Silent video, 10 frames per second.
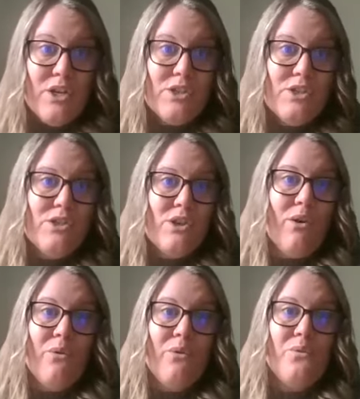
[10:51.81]

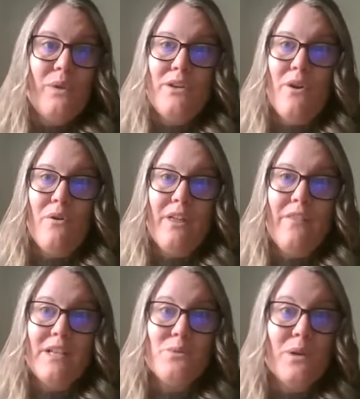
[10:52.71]
So we know that
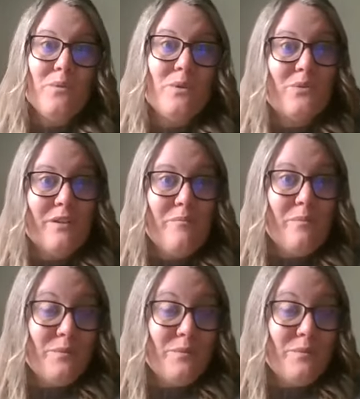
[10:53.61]
that's where restorative